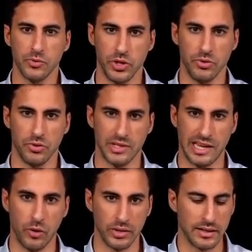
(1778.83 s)
Yes, we do.
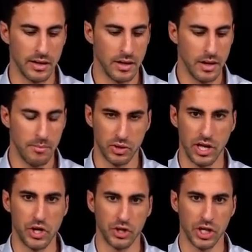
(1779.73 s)
Because I know that
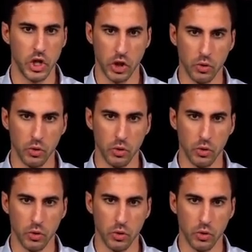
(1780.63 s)
potentially